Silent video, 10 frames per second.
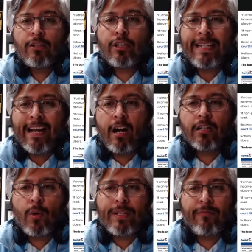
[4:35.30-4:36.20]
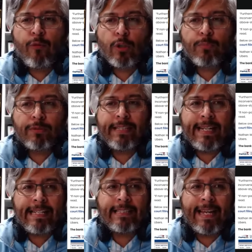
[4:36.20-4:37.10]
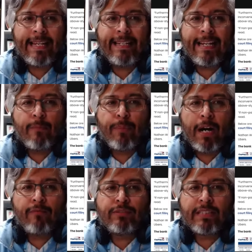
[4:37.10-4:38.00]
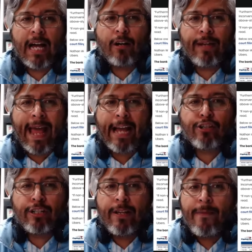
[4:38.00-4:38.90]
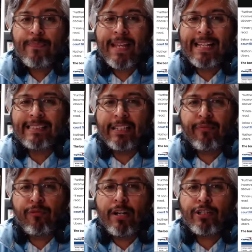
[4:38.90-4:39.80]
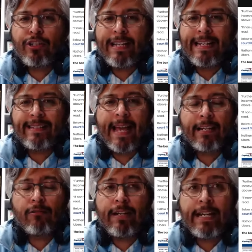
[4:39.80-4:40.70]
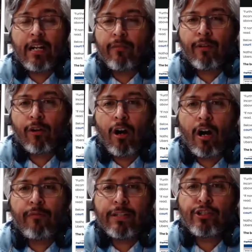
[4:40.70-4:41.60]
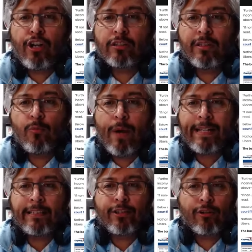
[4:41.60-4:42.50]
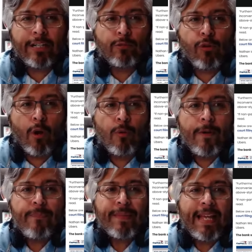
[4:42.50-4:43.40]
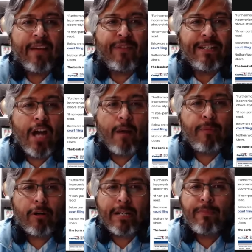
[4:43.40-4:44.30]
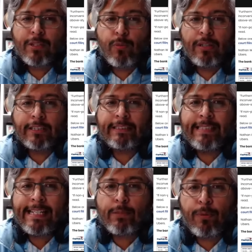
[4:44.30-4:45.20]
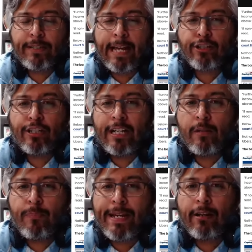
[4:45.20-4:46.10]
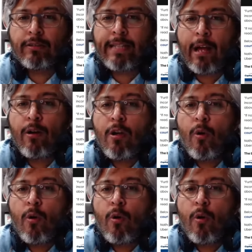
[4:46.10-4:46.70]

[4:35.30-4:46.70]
to the ongoing divorce proceedings in the above-styled action. It is an affront to the integrity of her office, Jocelyn Wade's attorney wrote. If a non-party Miss Willis seeks protection, it appears that